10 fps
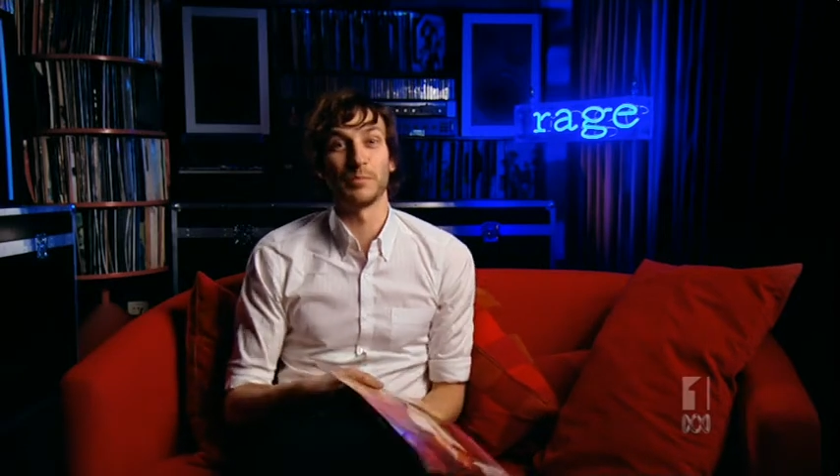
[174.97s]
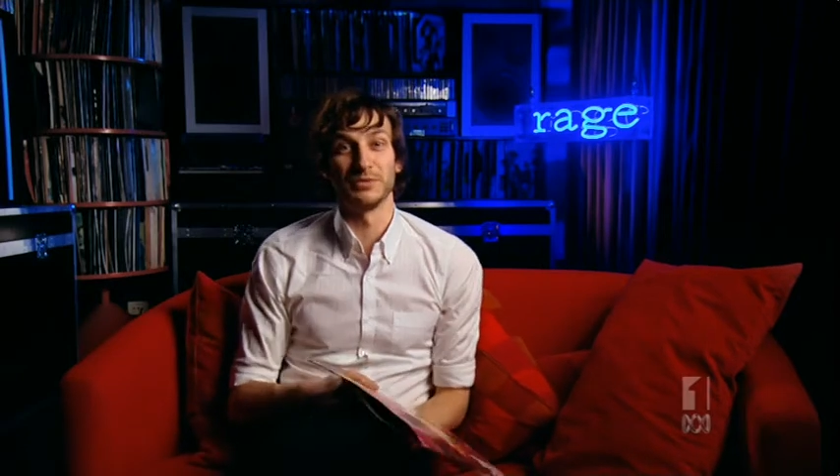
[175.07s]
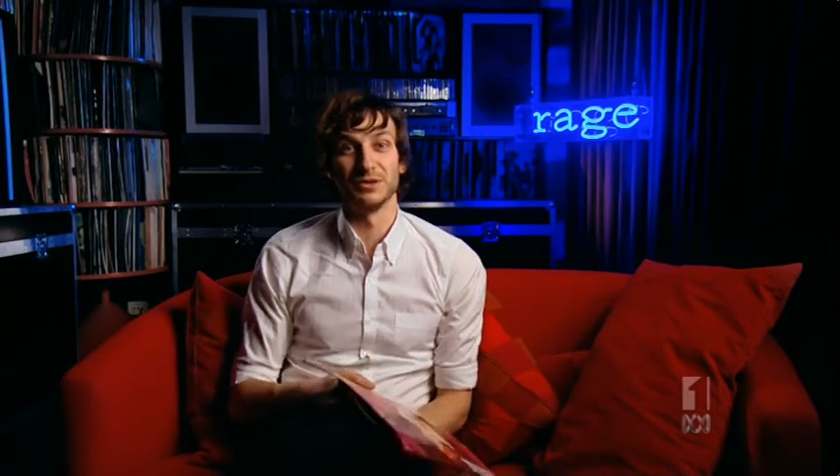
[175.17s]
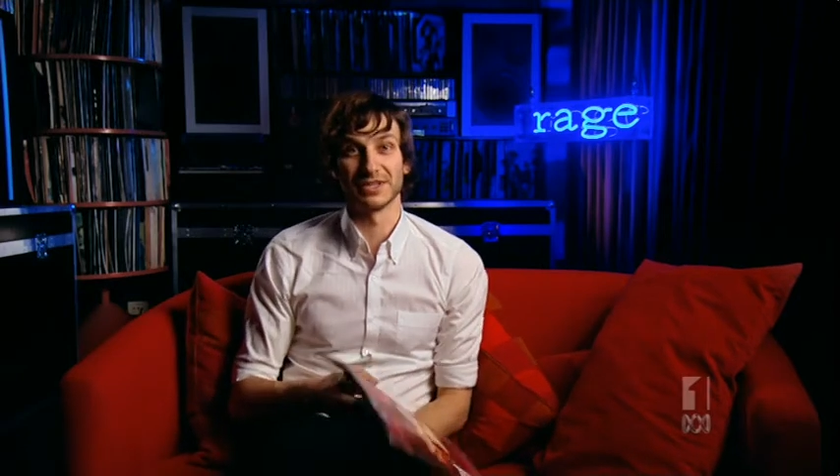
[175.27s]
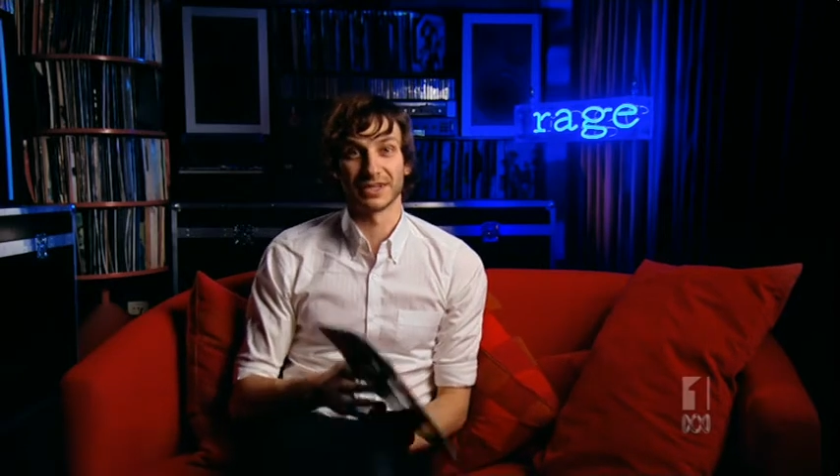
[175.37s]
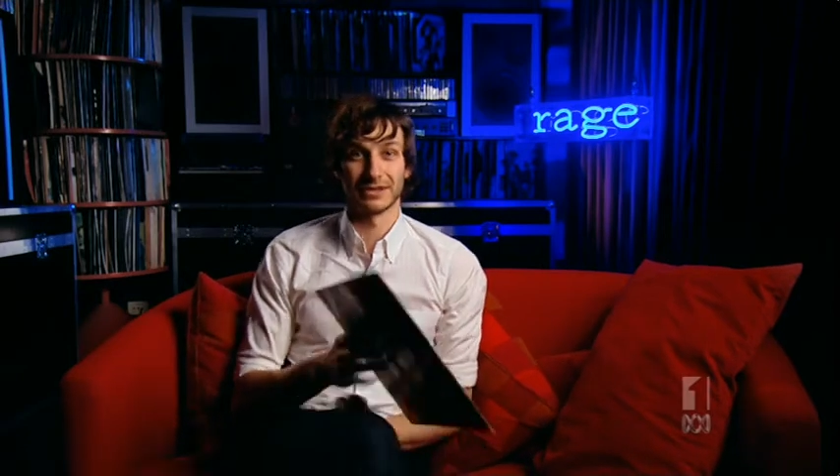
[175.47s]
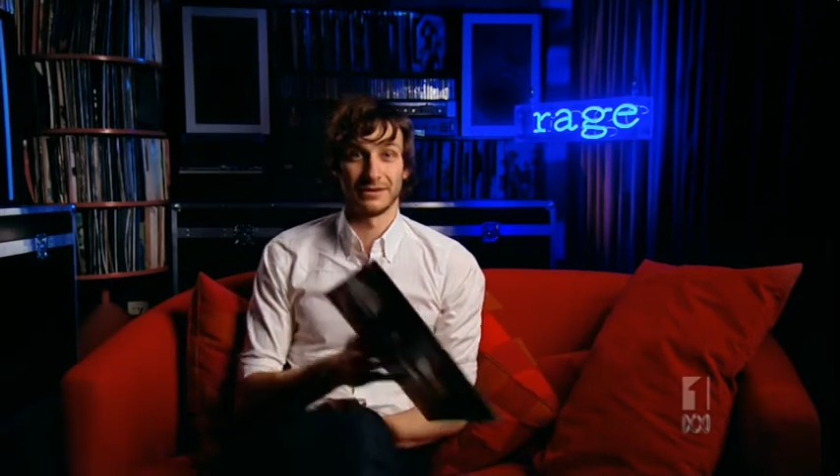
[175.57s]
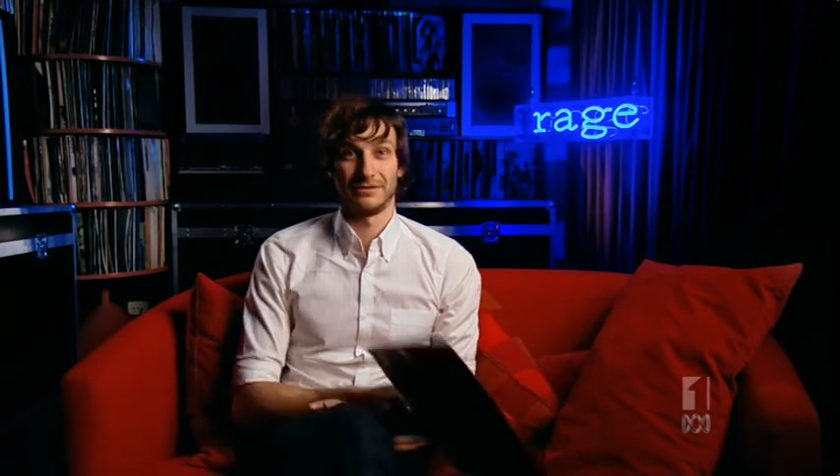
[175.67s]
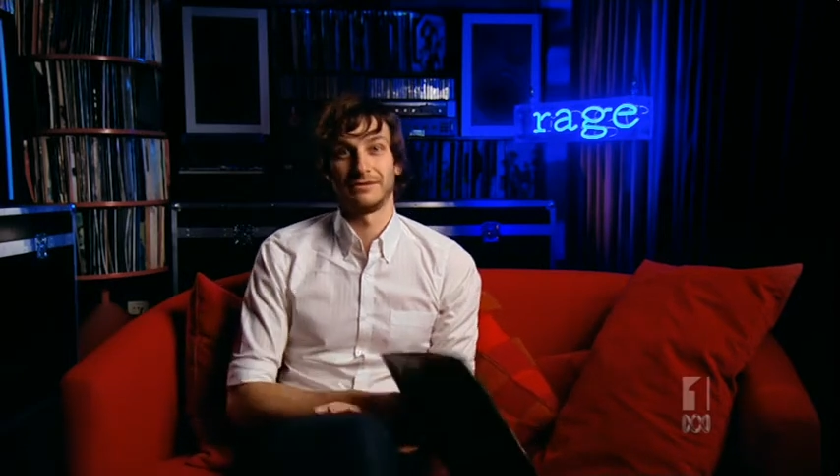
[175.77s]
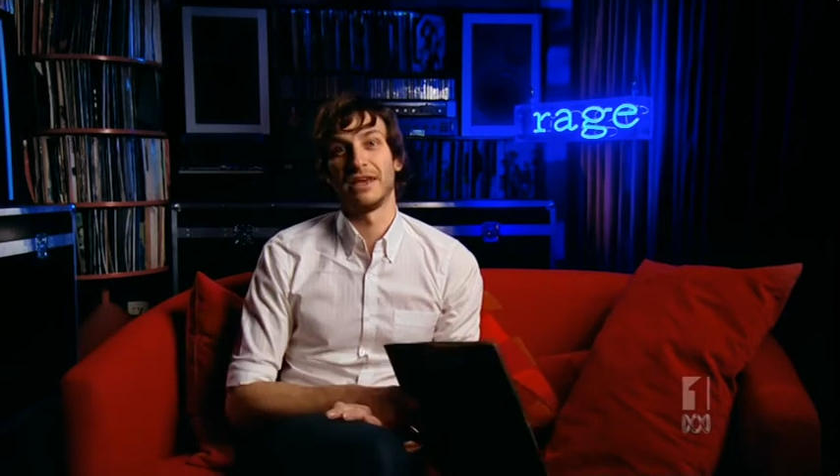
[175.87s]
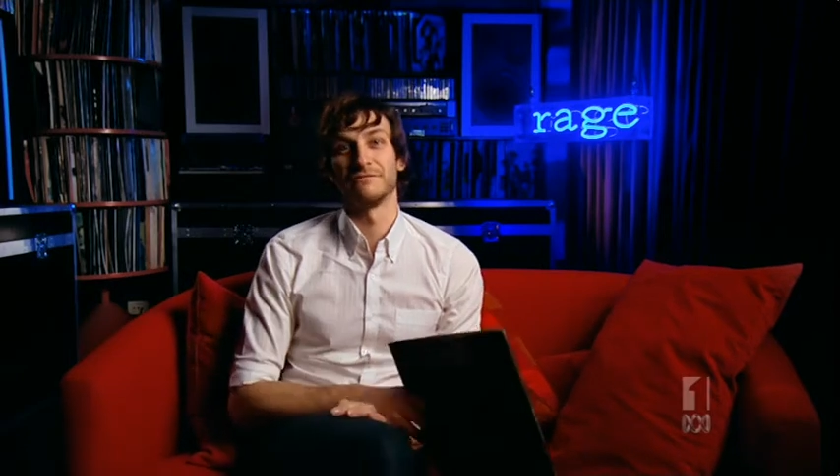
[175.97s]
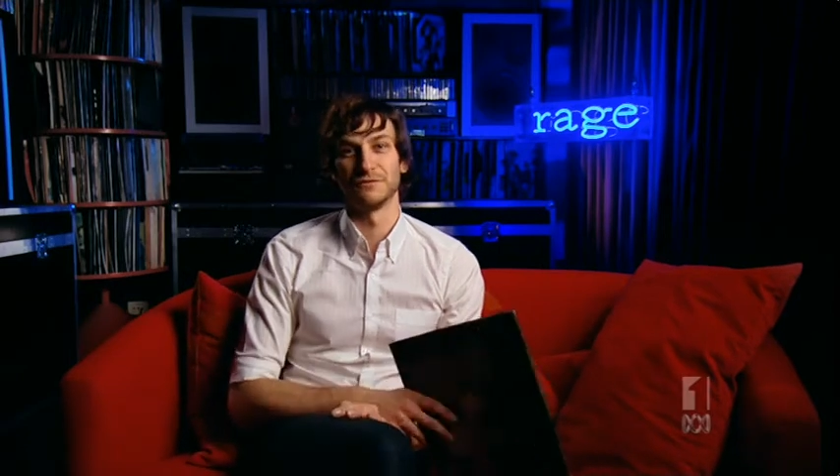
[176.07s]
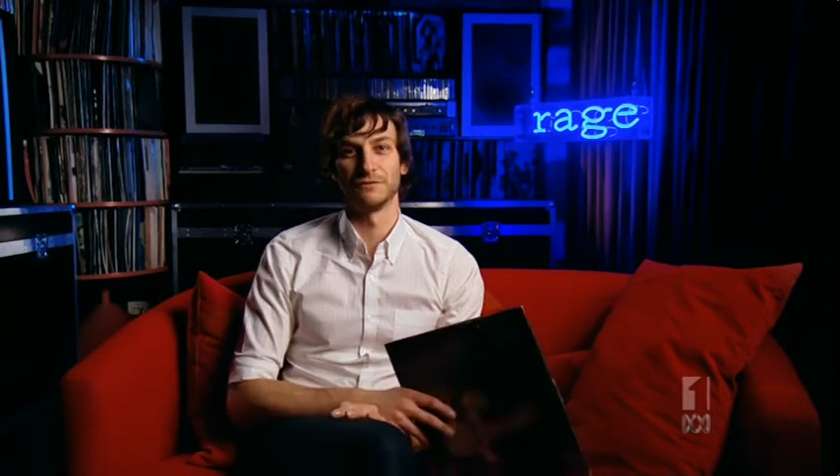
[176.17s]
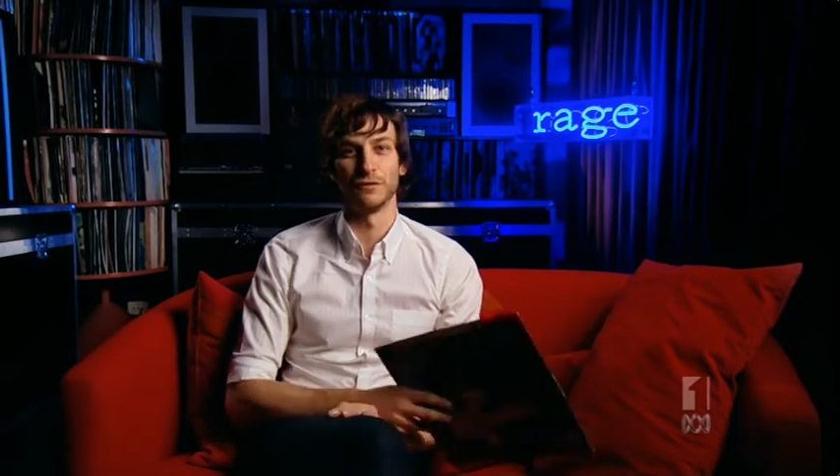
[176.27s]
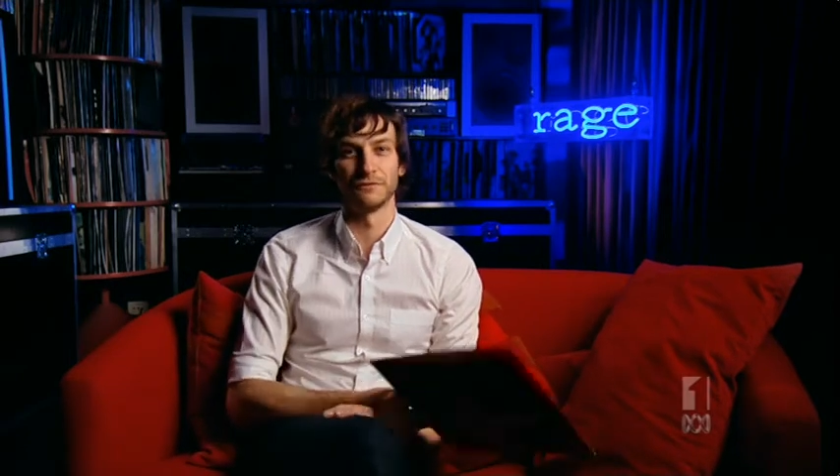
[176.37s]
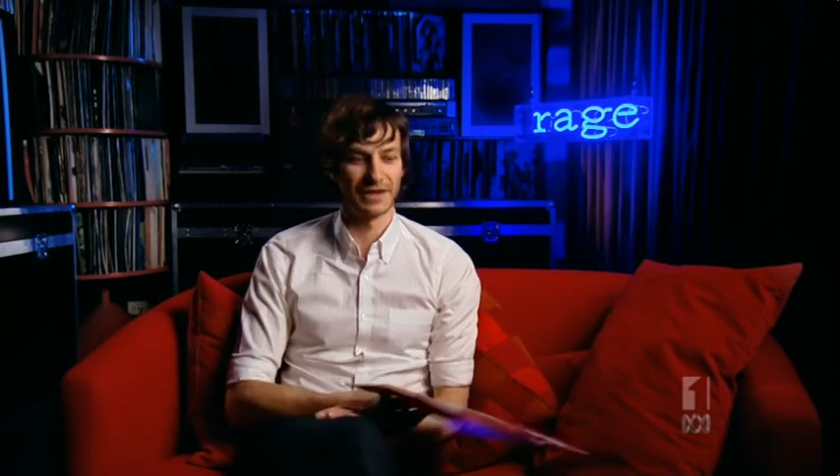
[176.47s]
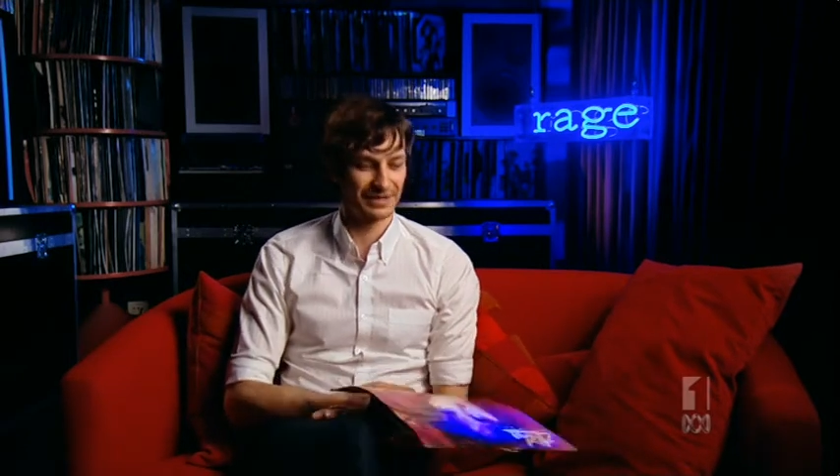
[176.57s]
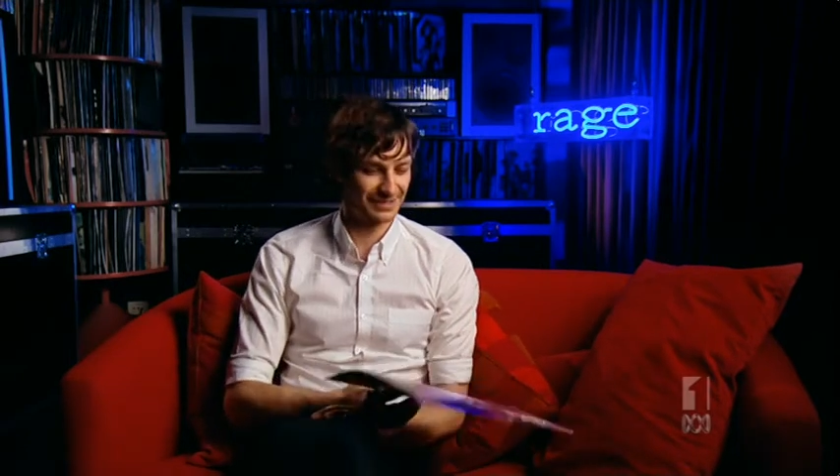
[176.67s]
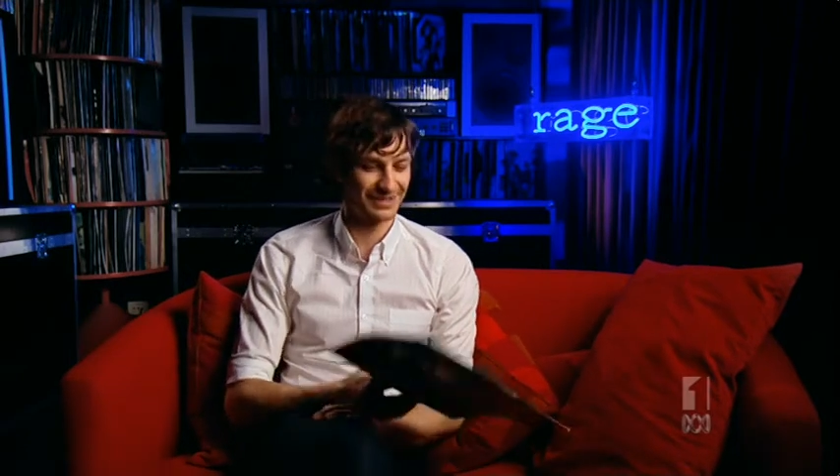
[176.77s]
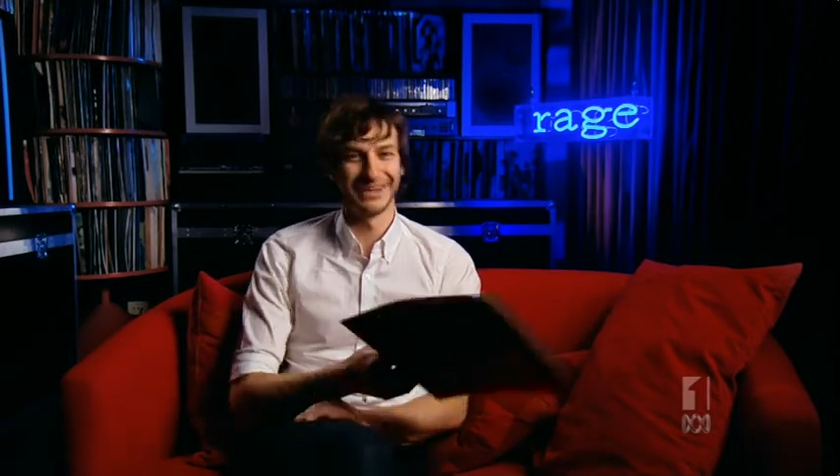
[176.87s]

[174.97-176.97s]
music. Heaven forfend.